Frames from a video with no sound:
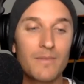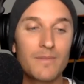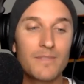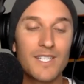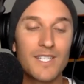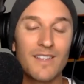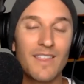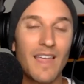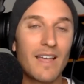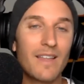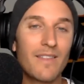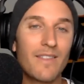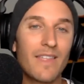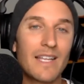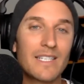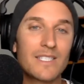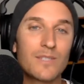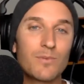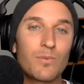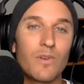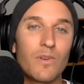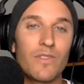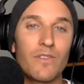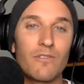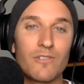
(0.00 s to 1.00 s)
so
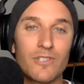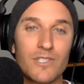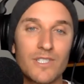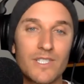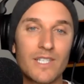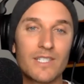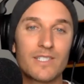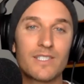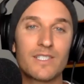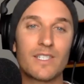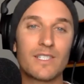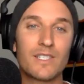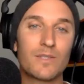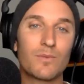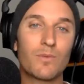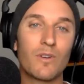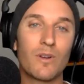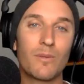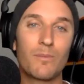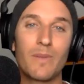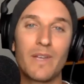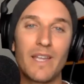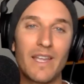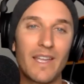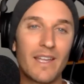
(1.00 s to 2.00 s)
that's what the resistance would
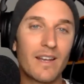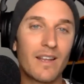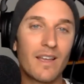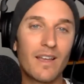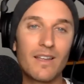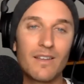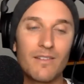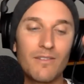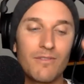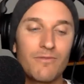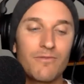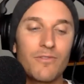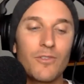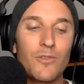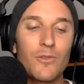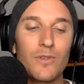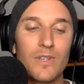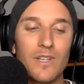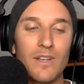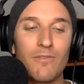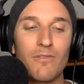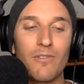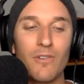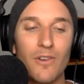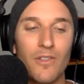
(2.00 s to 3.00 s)
have been. A few
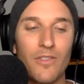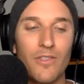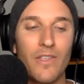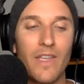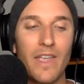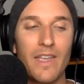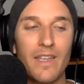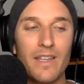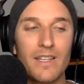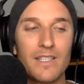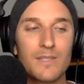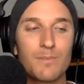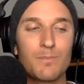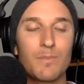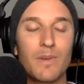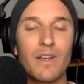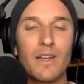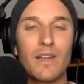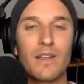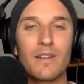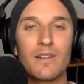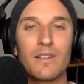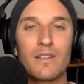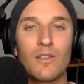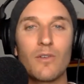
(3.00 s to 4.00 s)
different things,
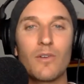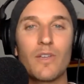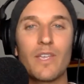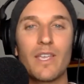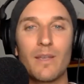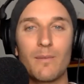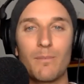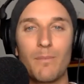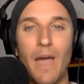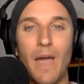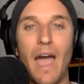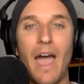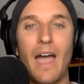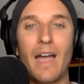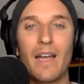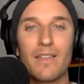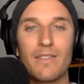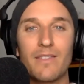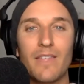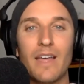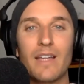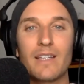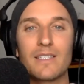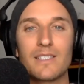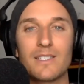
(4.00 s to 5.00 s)
but looking back,
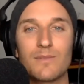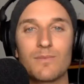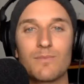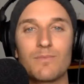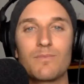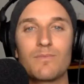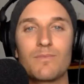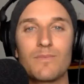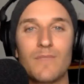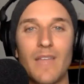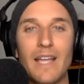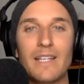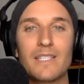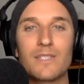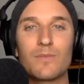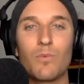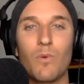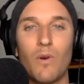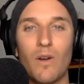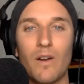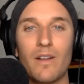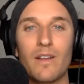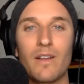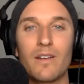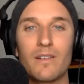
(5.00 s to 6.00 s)
that's
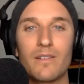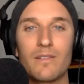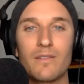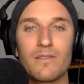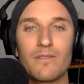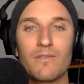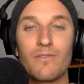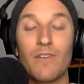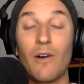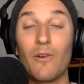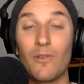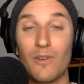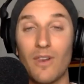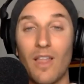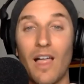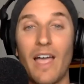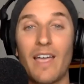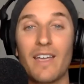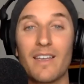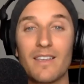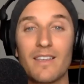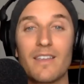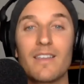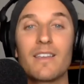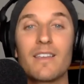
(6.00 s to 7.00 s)
what it felt
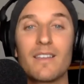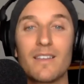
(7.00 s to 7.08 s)
like.